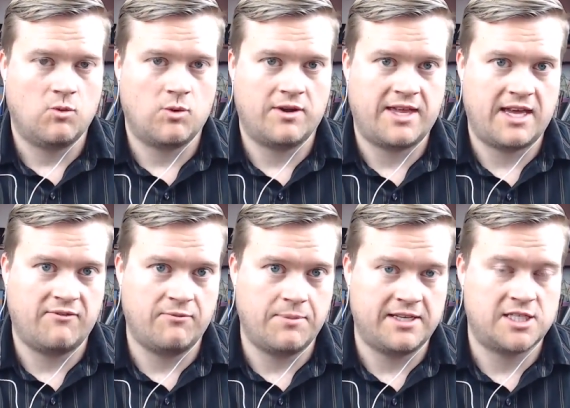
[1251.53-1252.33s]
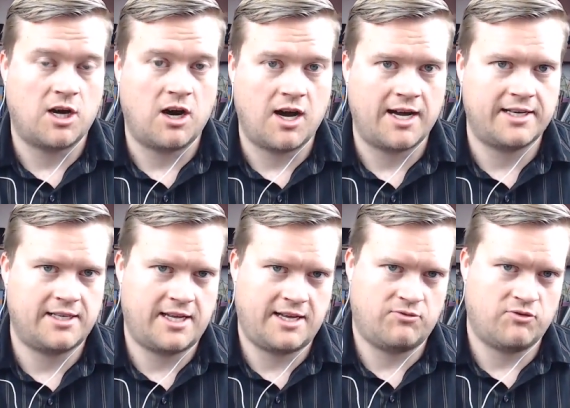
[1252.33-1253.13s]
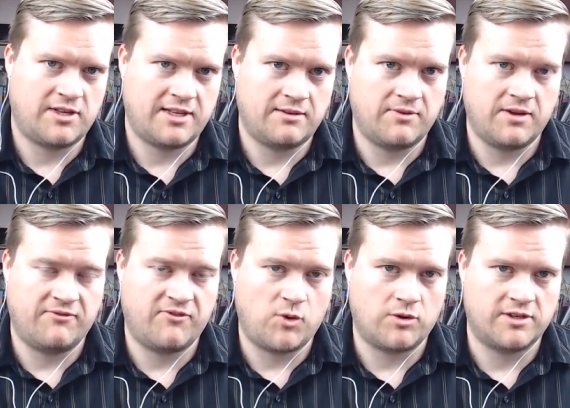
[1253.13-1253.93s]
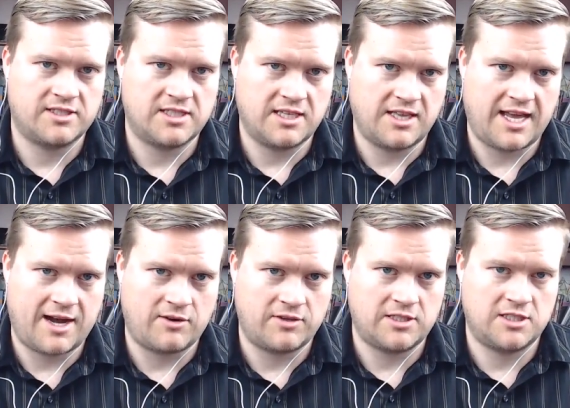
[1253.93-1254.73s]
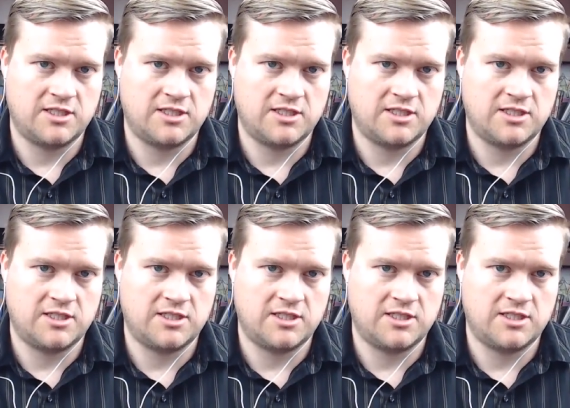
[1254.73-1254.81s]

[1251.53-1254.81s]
where they've been taught and really enforced how